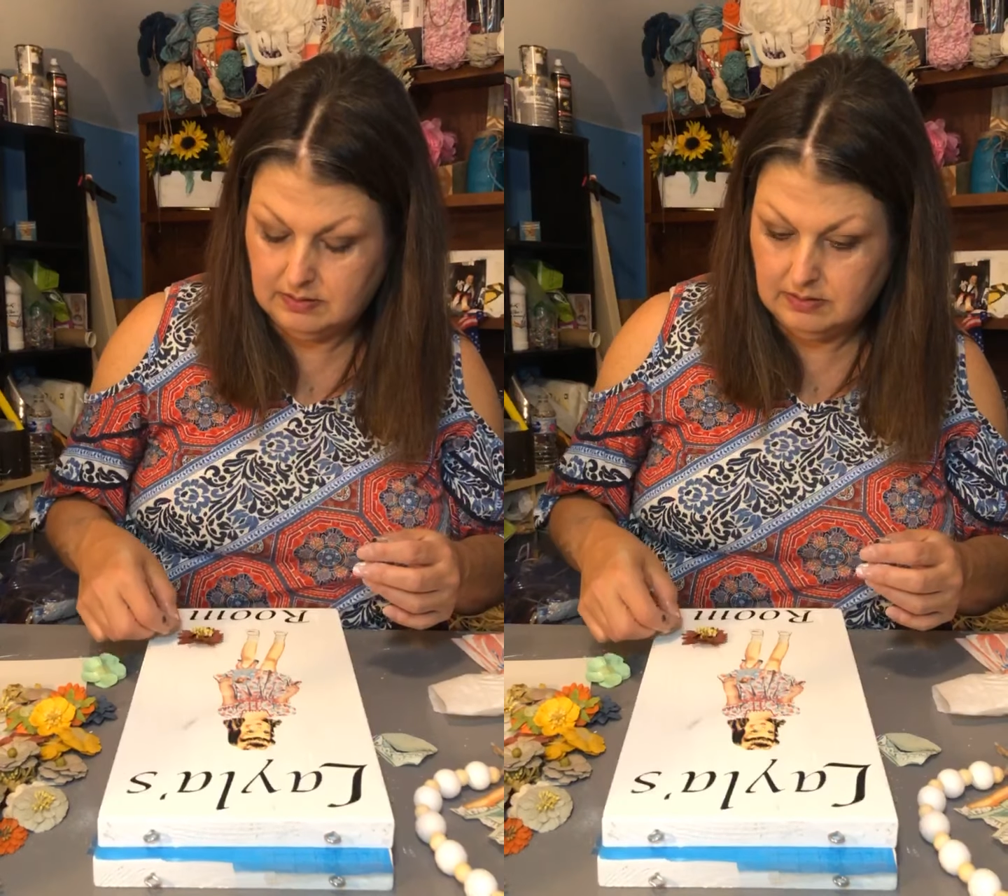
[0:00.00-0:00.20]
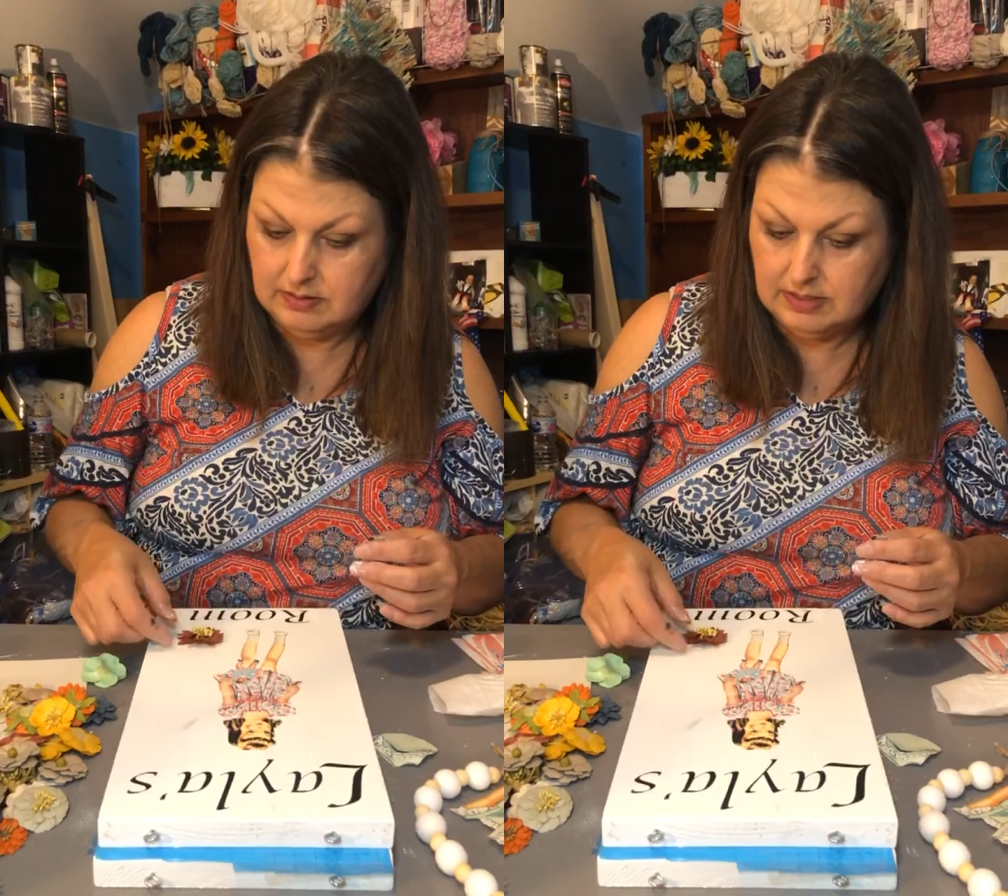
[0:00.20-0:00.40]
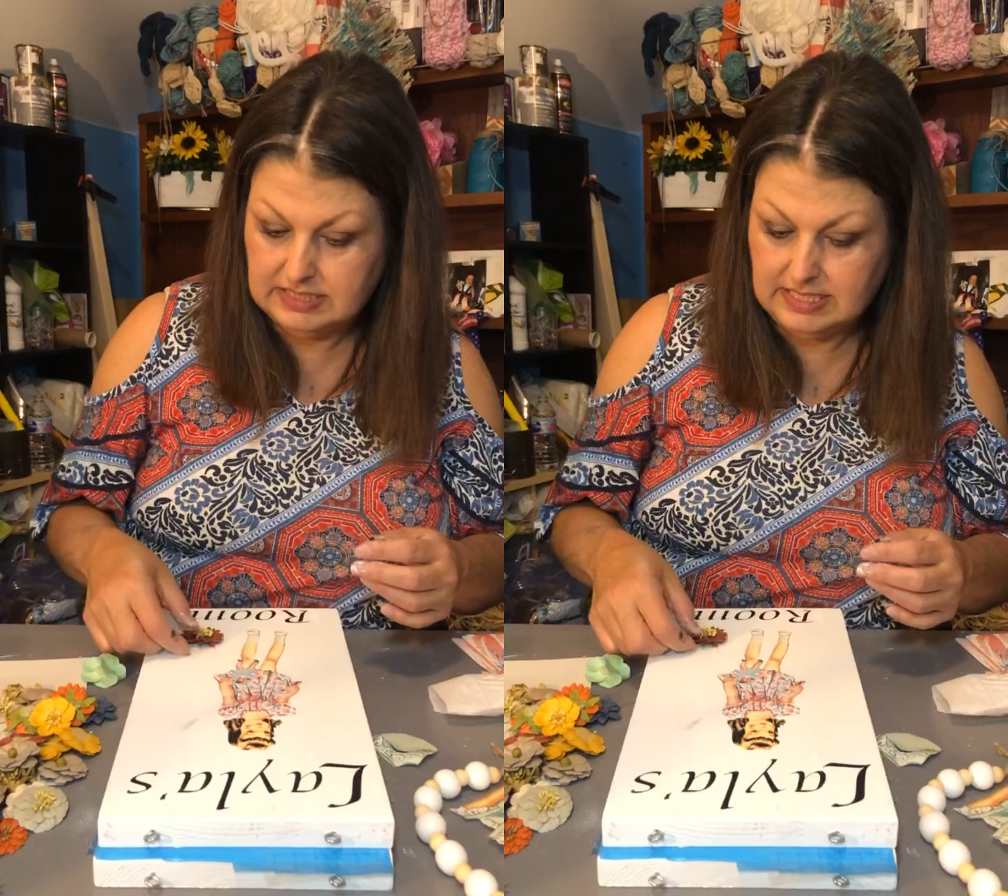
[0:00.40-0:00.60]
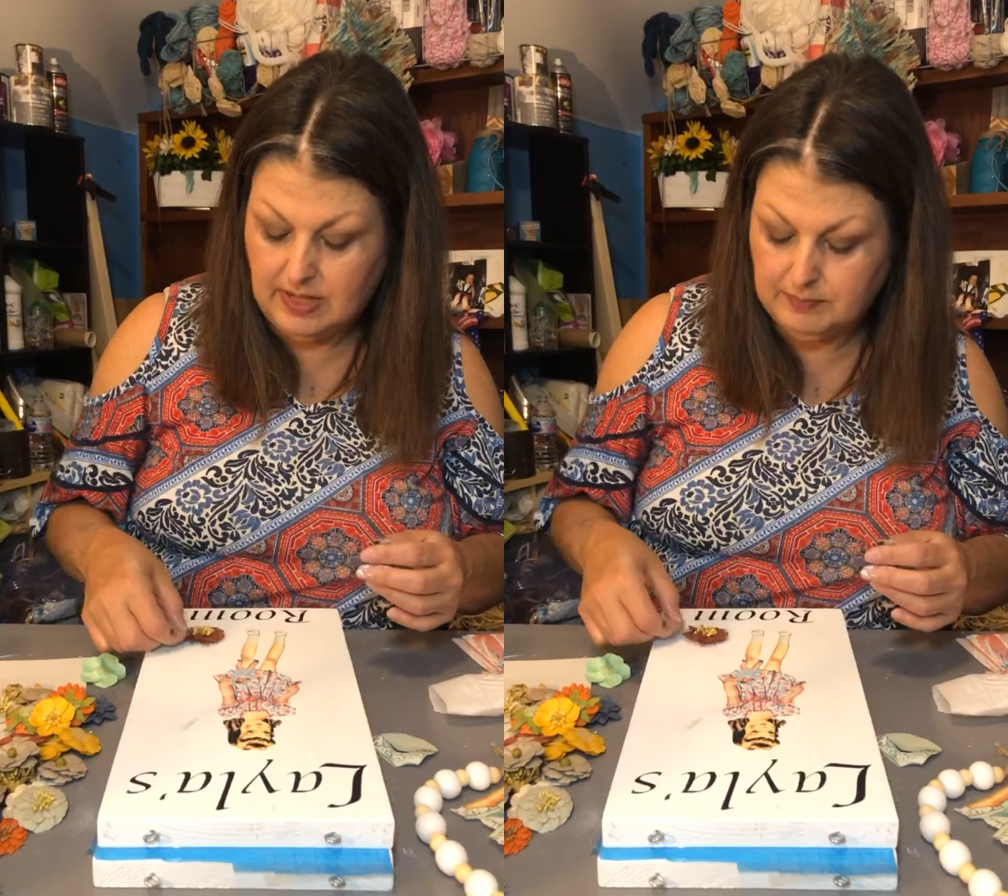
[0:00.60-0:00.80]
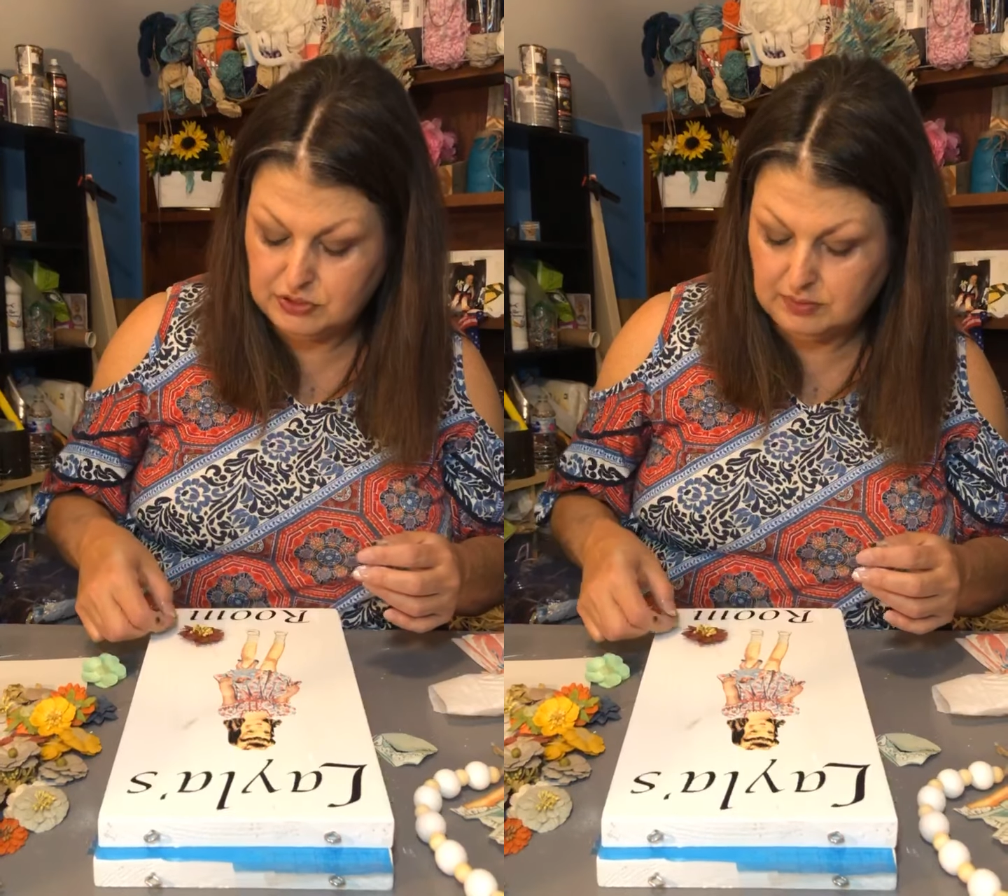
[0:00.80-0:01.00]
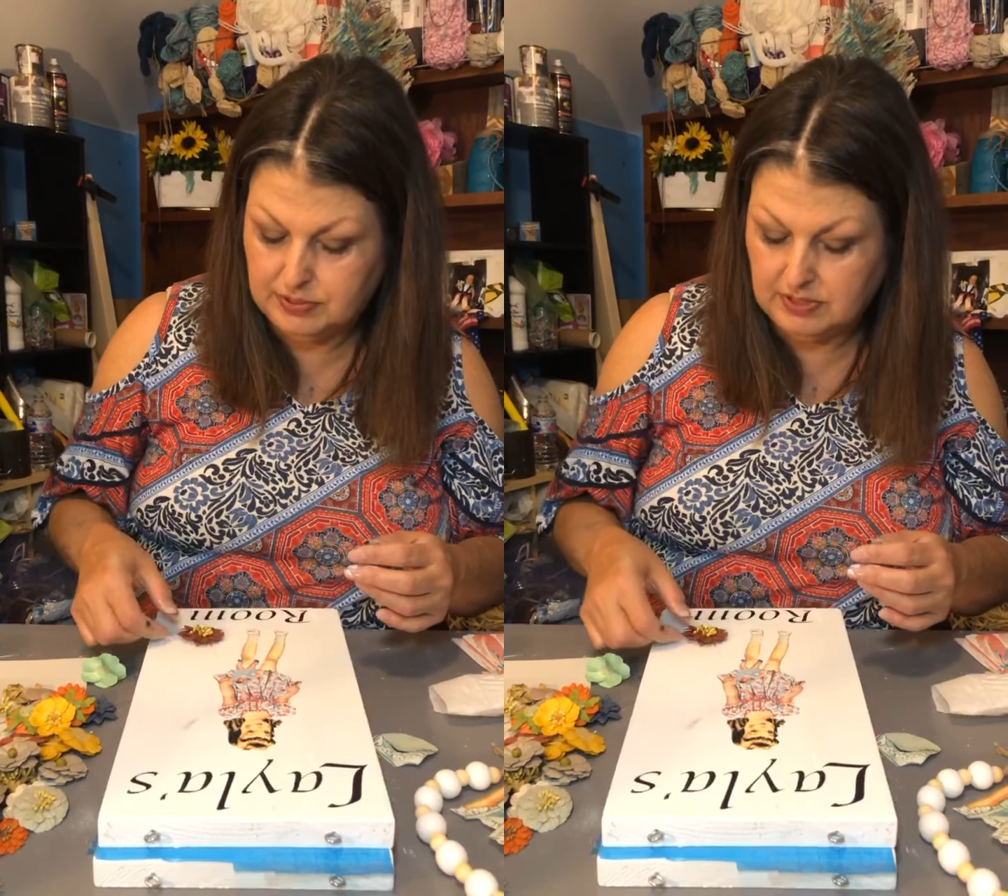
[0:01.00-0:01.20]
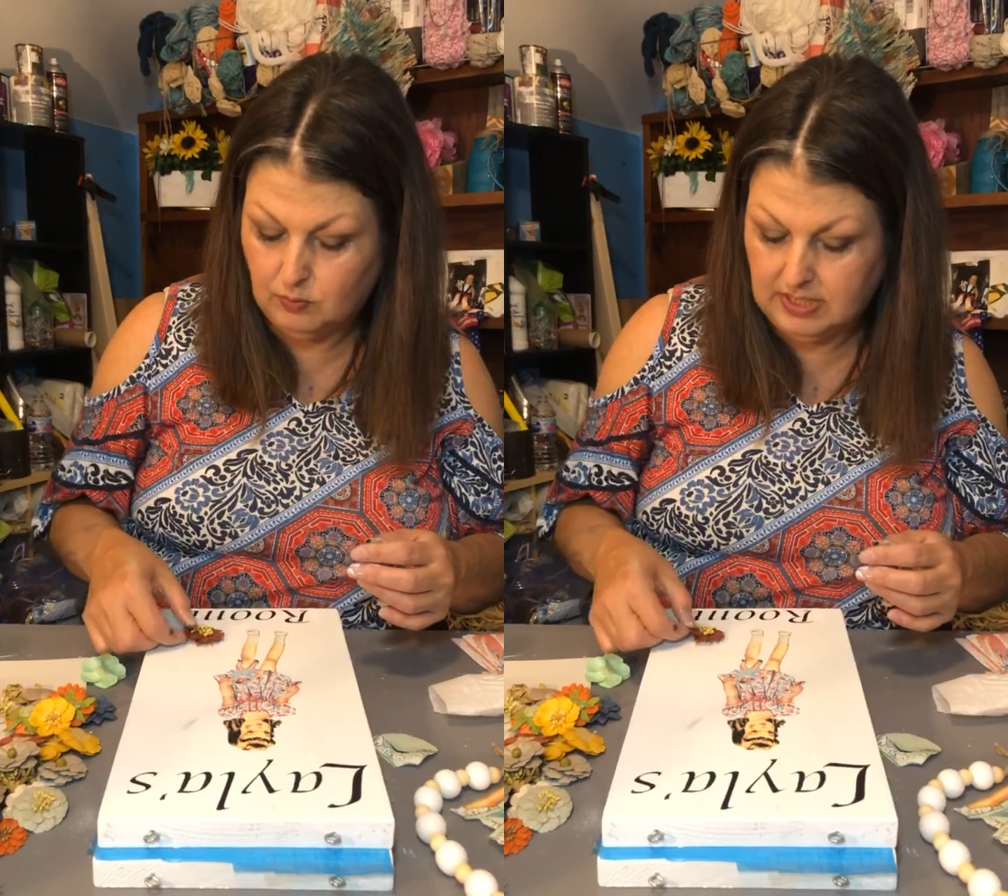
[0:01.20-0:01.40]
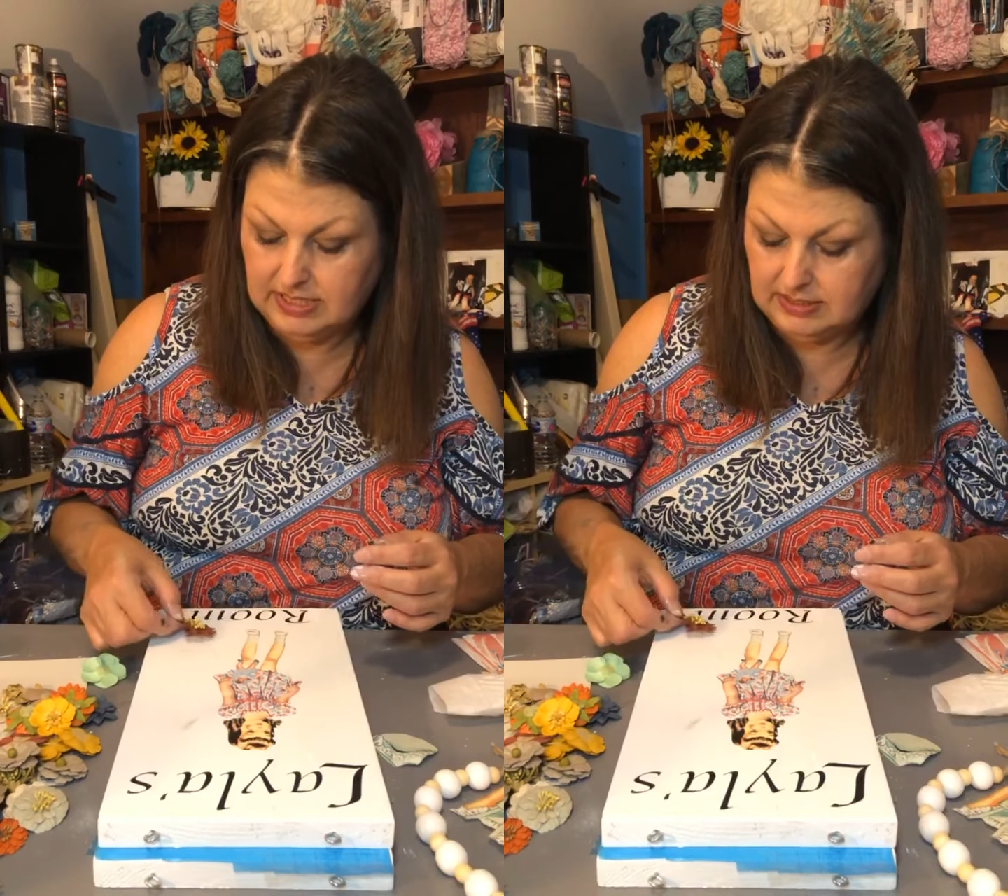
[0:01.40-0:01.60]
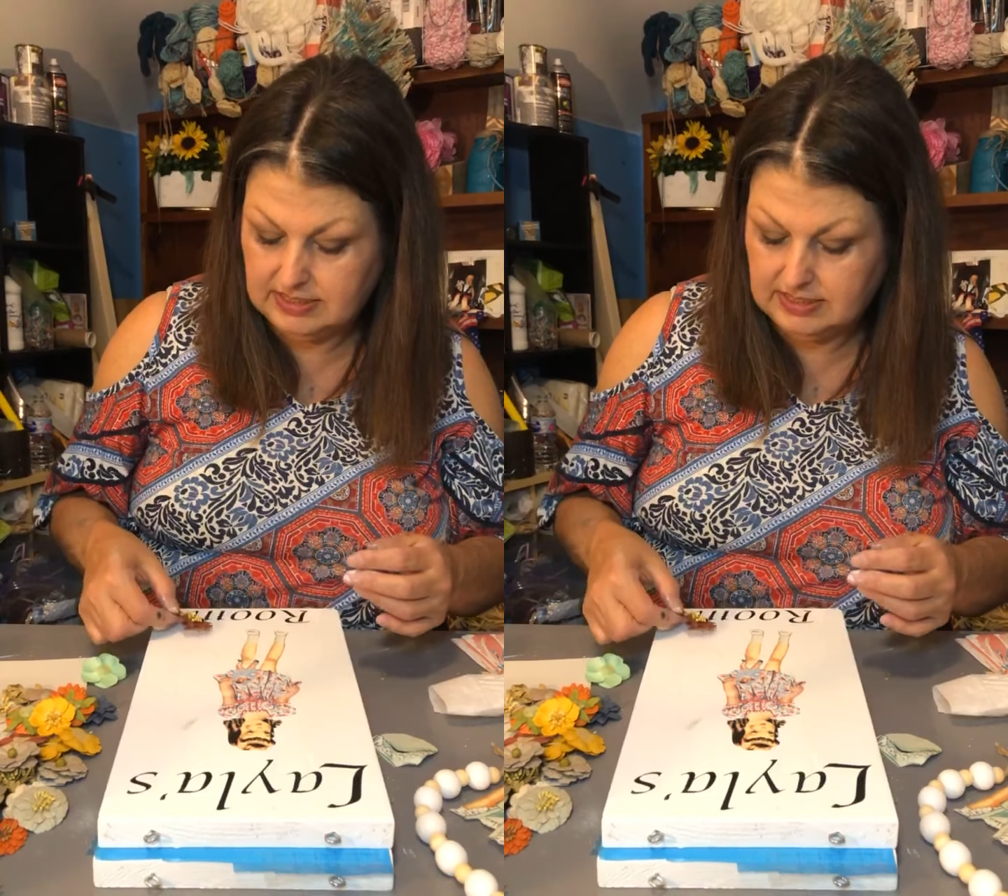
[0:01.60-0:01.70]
I tell you what, I'm just going to put one.